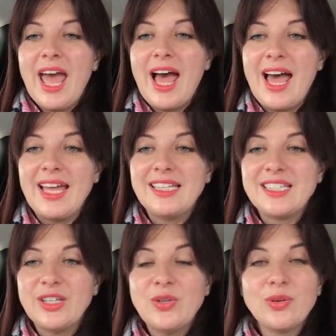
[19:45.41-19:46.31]
And
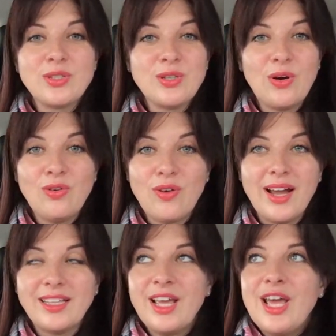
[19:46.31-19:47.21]
you are so
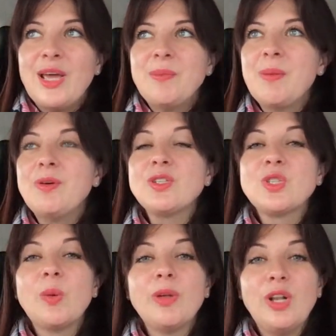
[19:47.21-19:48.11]
right. People
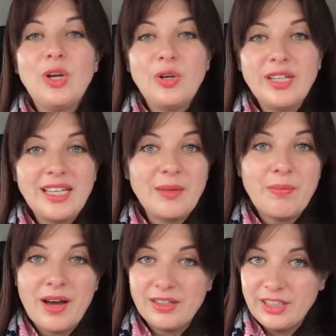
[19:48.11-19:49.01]
stop learning
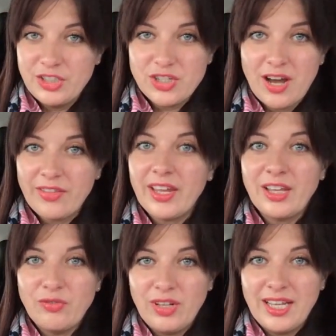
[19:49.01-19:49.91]
about each other
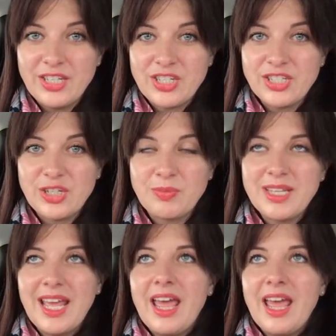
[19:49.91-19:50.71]
in relationships.